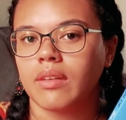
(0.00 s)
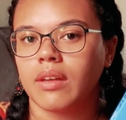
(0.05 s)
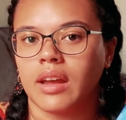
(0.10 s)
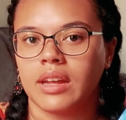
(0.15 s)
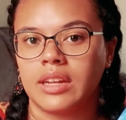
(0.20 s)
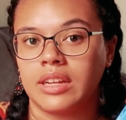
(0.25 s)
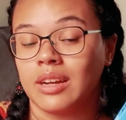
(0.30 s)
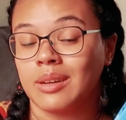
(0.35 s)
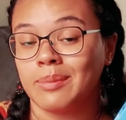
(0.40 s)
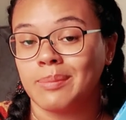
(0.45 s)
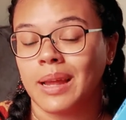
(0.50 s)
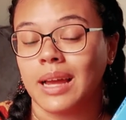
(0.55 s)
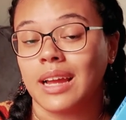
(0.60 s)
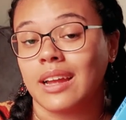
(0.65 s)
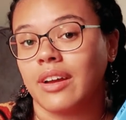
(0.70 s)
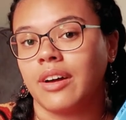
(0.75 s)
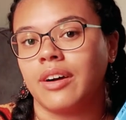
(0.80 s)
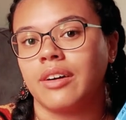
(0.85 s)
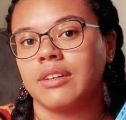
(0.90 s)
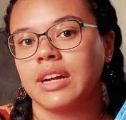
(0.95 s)
a young black
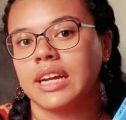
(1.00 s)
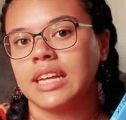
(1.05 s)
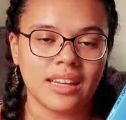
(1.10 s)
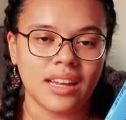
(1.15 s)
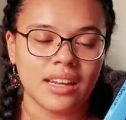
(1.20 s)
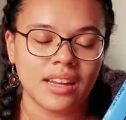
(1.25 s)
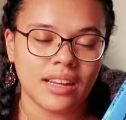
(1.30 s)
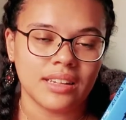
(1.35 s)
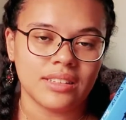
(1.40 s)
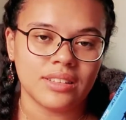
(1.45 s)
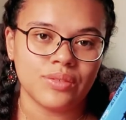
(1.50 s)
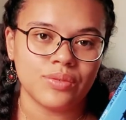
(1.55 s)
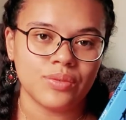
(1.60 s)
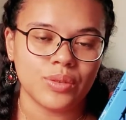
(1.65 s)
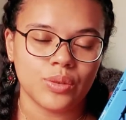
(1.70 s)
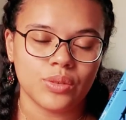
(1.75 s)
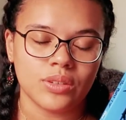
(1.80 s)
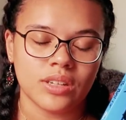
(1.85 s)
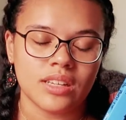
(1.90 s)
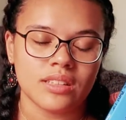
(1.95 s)
girl in the
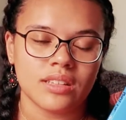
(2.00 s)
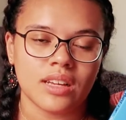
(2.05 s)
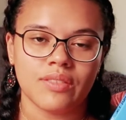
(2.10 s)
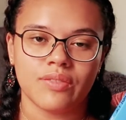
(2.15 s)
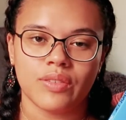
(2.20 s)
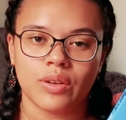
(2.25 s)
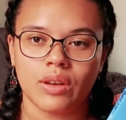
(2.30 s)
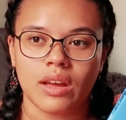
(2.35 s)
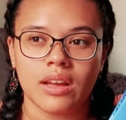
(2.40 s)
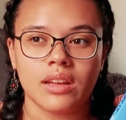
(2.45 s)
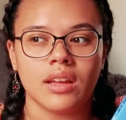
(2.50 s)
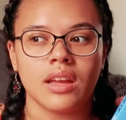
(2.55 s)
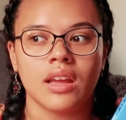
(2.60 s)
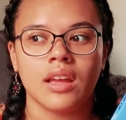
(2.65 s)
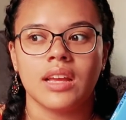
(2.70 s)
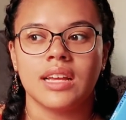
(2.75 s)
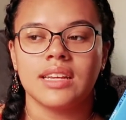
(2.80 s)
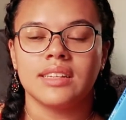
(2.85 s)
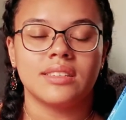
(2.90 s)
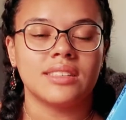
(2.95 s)
1940s. I feel
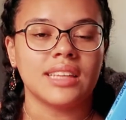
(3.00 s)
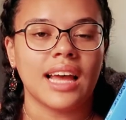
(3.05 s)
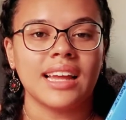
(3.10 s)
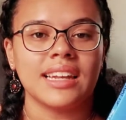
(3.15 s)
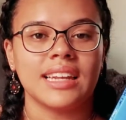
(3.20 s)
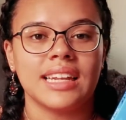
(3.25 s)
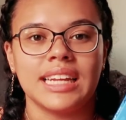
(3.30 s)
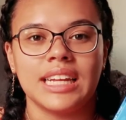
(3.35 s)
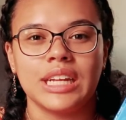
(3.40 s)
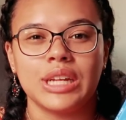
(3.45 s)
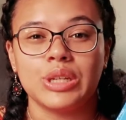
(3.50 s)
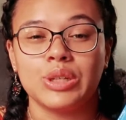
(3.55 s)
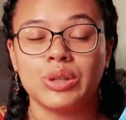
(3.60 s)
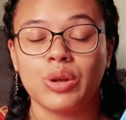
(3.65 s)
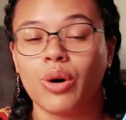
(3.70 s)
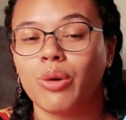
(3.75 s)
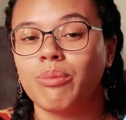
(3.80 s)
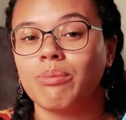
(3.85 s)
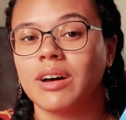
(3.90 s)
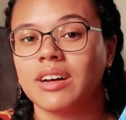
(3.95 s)
like sadly
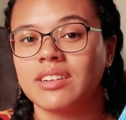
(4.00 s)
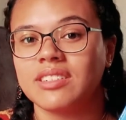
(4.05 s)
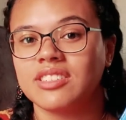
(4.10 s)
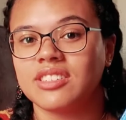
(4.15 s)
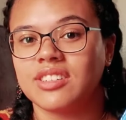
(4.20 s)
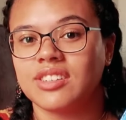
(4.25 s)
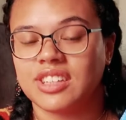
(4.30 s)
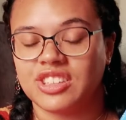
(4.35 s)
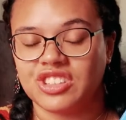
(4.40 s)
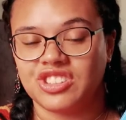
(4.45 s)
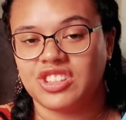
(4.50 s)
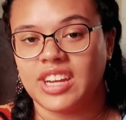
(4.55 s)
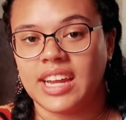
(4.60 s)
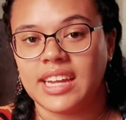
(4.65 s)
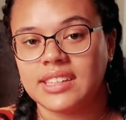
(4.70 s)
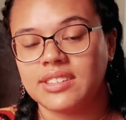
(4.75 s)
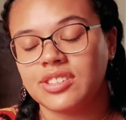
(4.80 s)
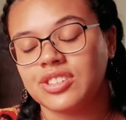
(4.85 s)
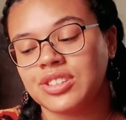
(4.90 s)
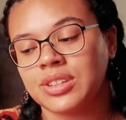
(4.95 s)
not much has
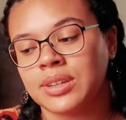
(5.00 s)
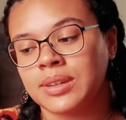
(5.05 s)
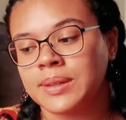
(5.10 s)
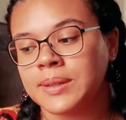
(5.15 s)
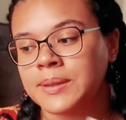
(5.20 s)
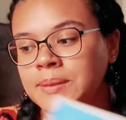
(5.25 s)
changed.